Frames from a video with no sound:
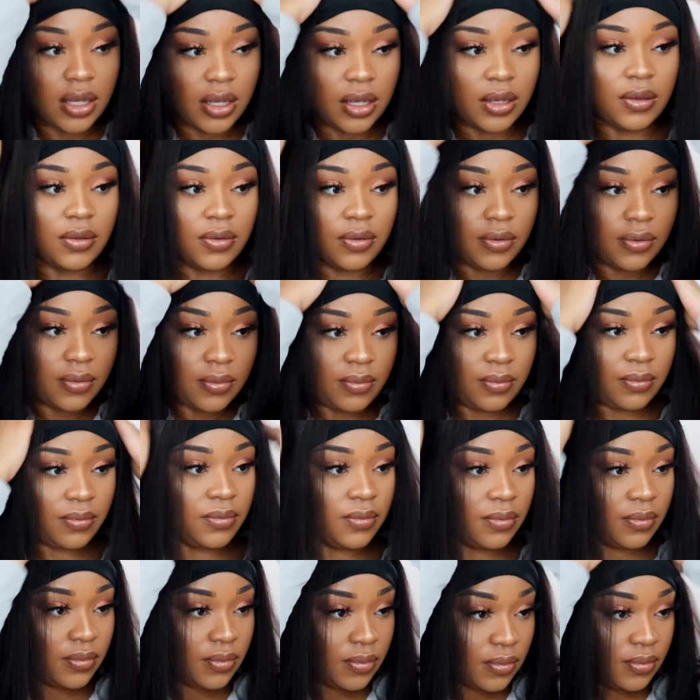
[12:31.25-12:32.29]

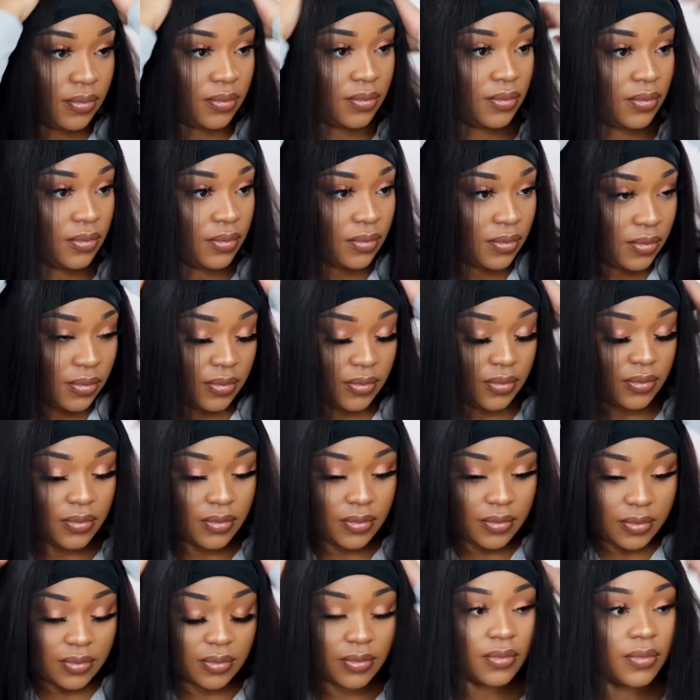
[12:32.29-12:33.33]

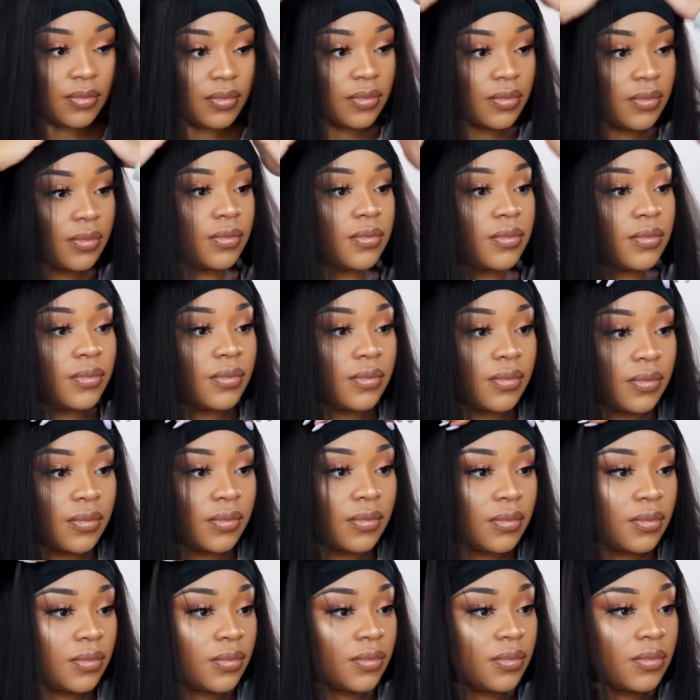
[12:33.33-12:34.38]

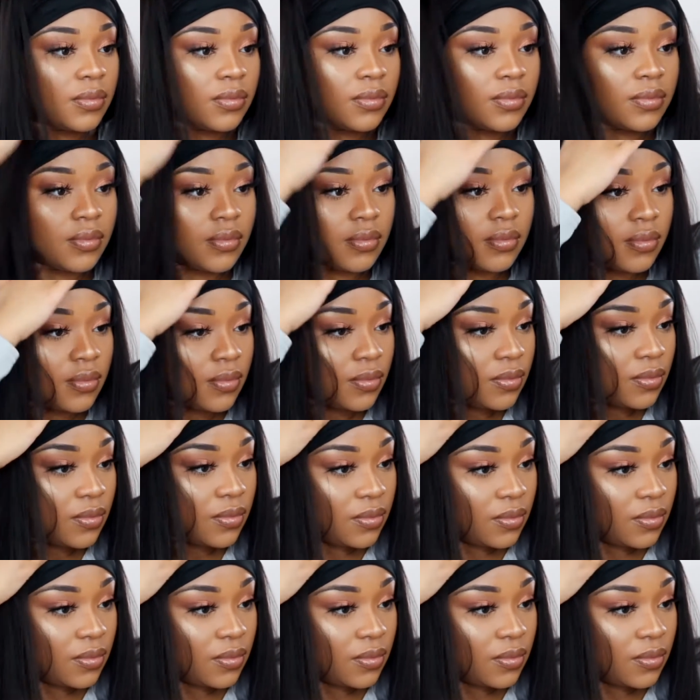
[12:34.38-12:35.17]
(silence)